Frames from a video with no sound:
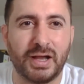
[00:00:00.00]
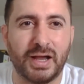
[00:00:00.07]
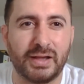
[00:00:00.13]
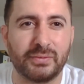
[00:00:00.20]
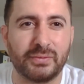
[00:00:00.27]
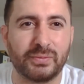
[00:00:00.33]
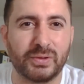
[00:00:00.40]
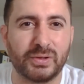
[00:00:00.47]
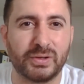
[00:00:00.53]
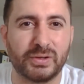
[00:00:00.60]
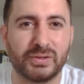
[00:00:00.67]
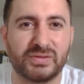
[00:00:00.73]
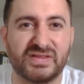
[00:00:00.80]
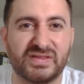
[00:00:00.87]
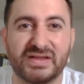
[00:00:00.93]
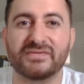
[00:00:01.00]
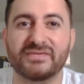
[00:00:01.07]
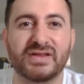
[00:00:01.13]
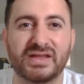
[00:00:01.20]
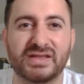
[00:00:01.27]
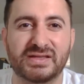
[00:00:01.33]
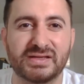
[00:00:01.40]
I would think of
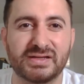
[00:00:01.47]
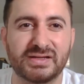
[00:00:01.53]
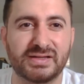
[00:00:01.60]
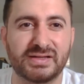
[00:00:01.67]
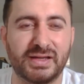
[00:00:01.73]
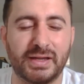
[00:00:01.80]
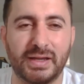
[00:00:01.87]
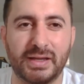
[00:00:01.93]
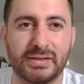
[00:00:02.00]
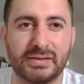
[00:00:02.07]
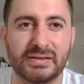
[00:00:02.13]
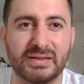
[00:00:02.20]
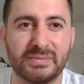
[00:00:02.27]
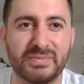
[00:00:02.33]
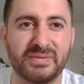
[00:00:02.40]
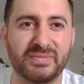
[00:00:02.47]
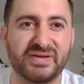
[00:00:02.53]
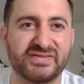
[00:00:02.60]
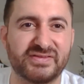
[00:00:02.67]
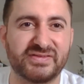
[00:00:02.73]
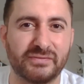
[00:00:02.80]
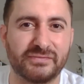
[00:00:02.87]
an idea and limit
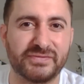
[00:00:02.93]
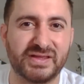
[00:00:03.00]
myself,